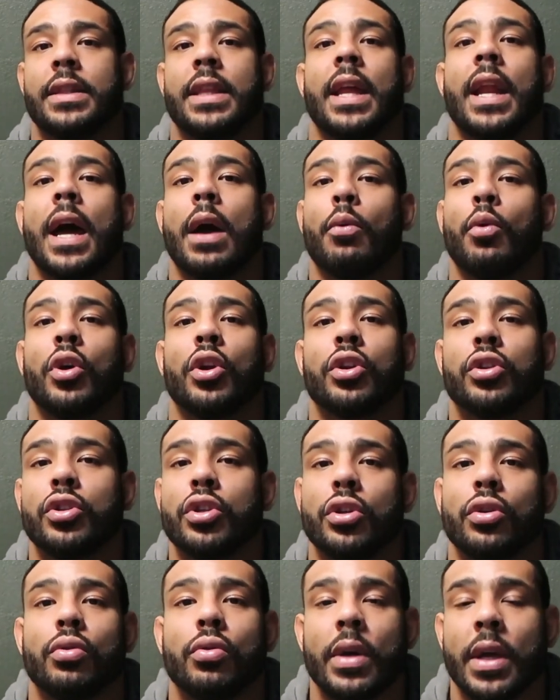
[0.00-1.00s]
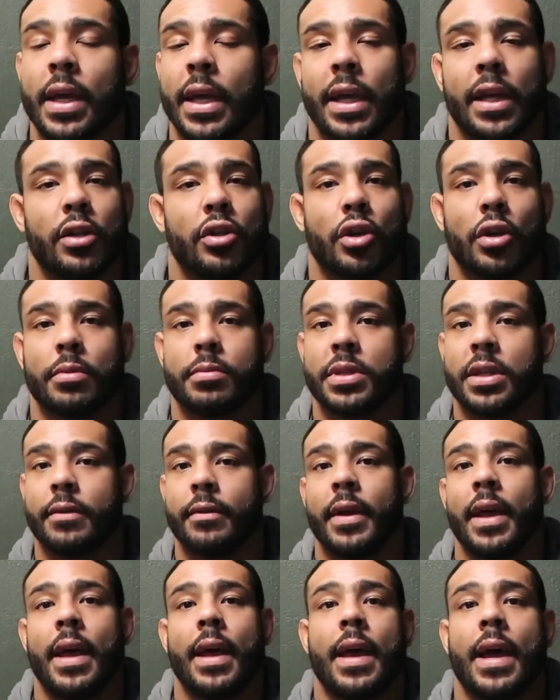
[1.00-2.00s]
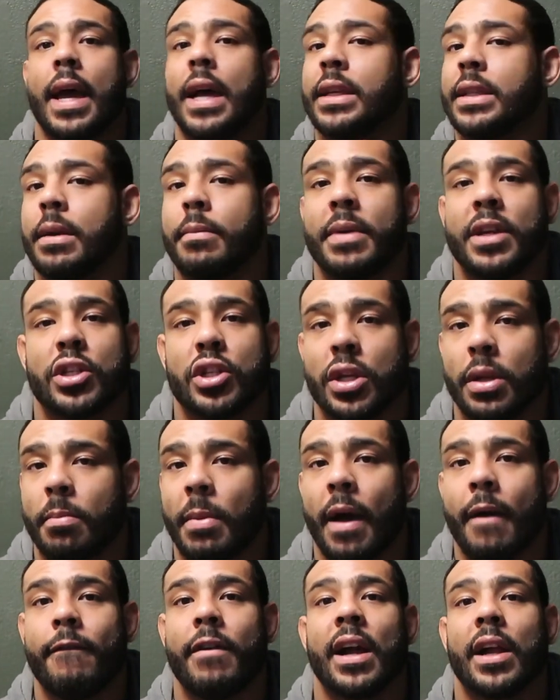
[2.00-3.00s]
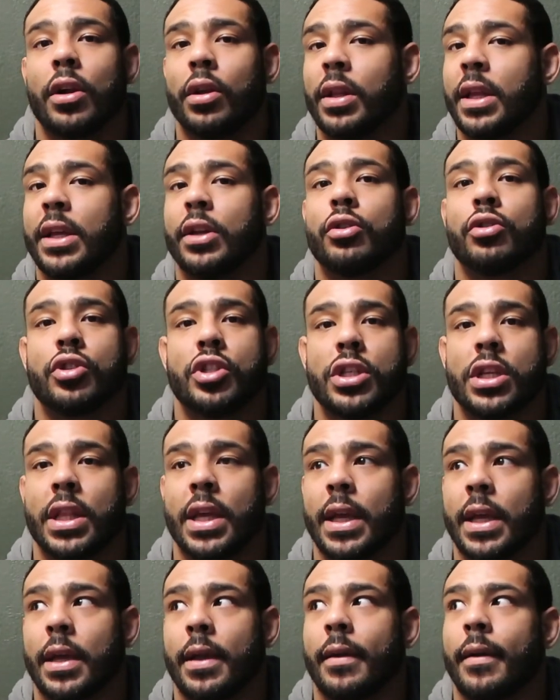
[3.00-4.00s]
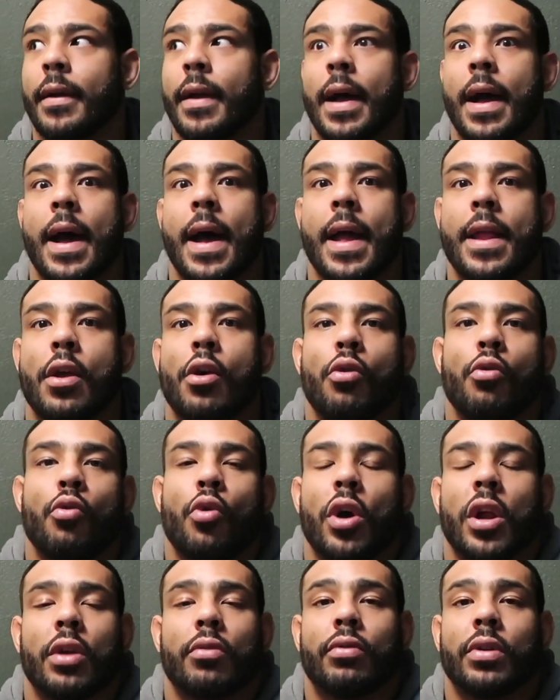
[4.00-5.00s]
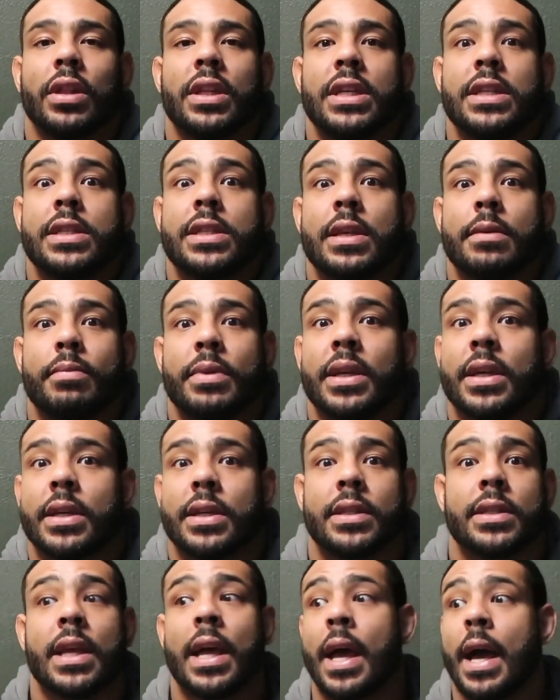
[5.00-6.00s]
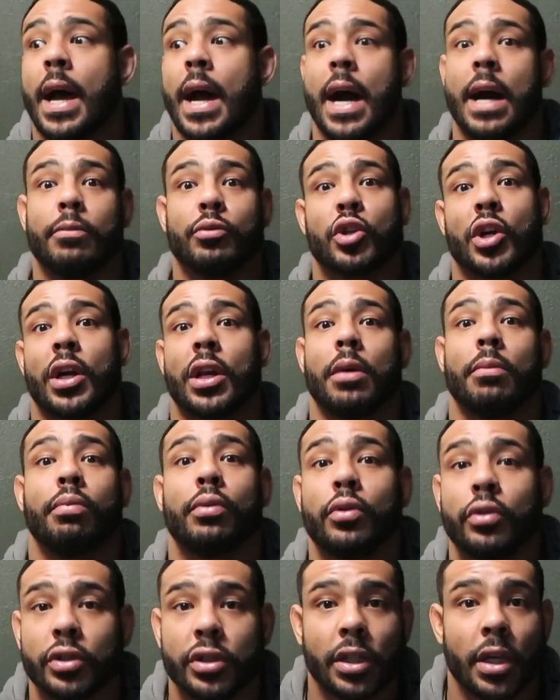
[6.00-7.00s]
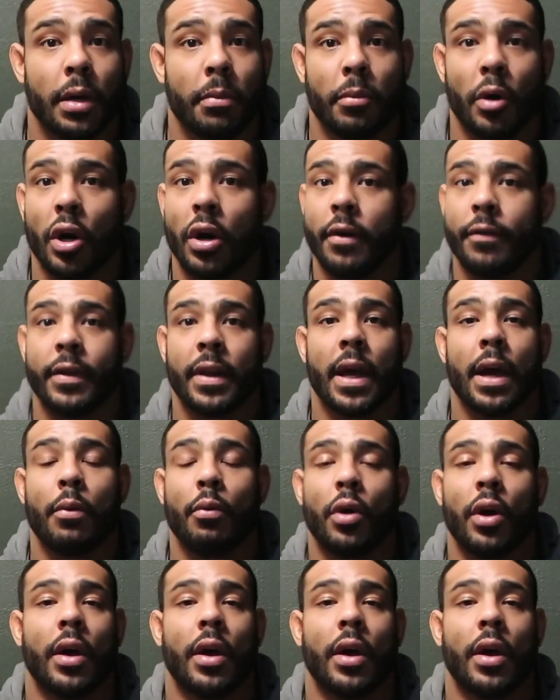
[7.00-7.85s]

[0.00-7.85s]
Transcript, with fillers: that I want to do in terms of, as I mentioned in my vital energy, like I don't want to release it because I'm trying to pull something off and I